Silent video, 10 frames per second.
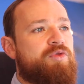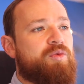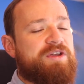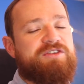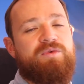The
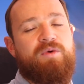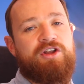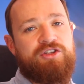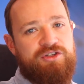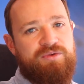reason we want
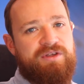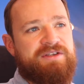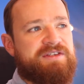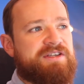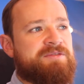to do
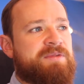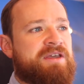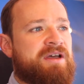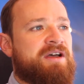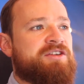this is
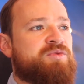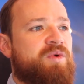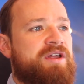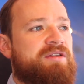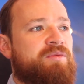because
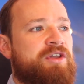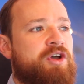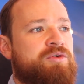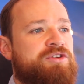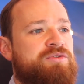when we
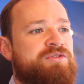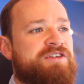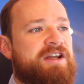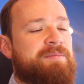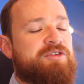go to
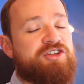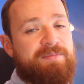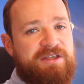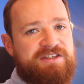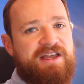set up the
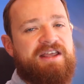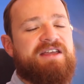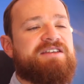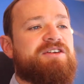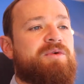shipping
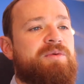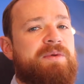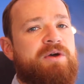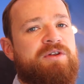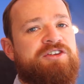settings and when
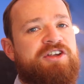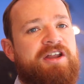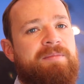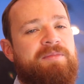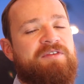we go to set
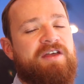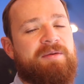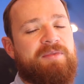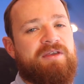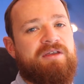up, set
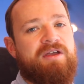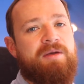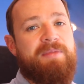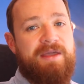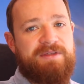up the
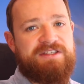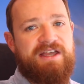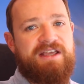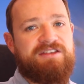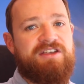payment
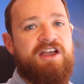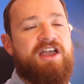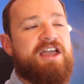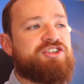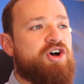settings,
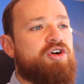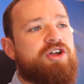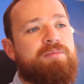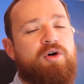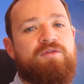it's all
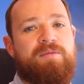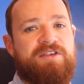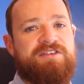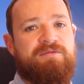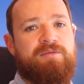going to pull from
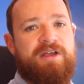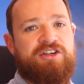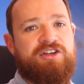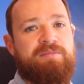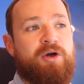this
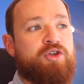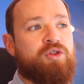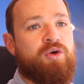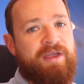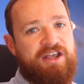information about your
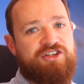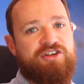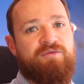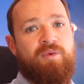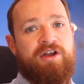
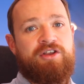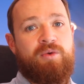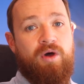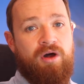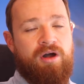location of where you
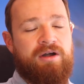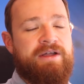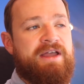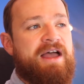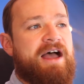are,
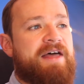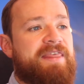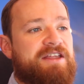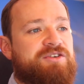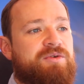and
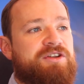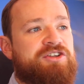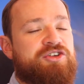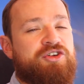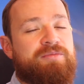that's going to
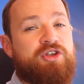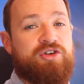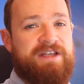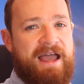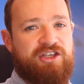determine
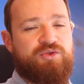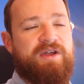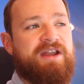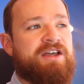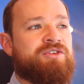your tax
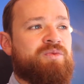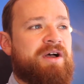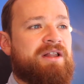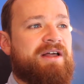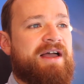rate as
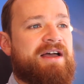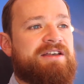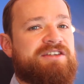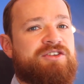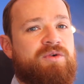well
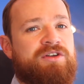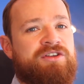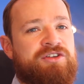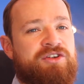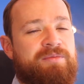as it's going to
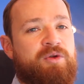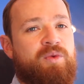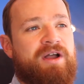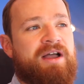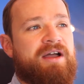determine
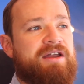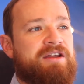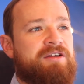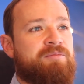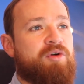what
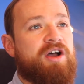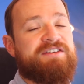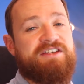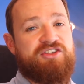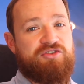kind of
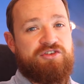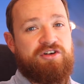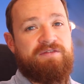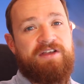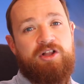processors
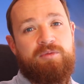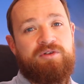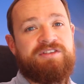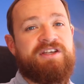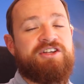are
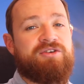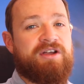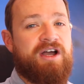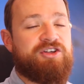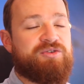available inside your
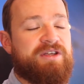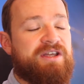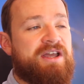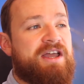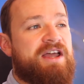country.
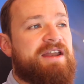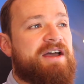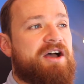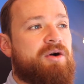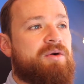
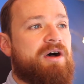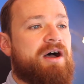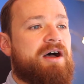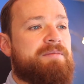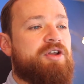Now,
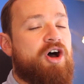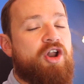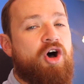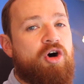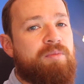um,
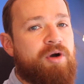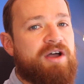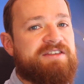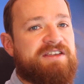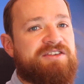not all
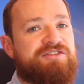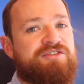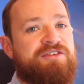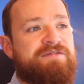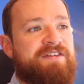processors
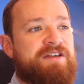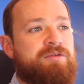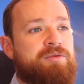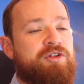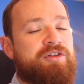are
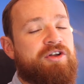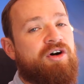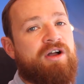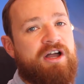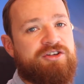available in
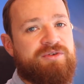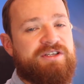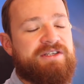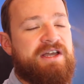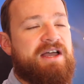all
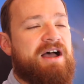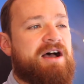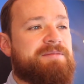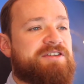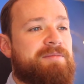countries.
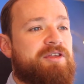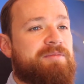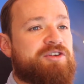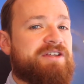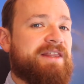Um, some of them
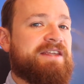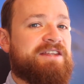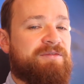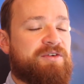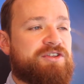are slightly
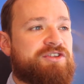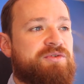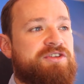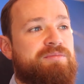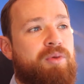different. So
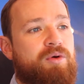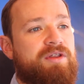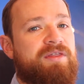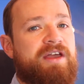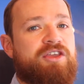it's
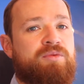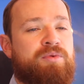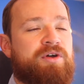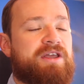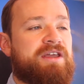important that you
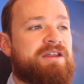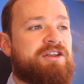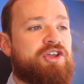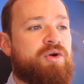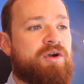put
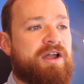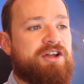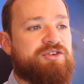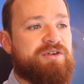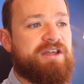in your
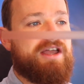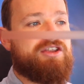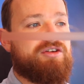country and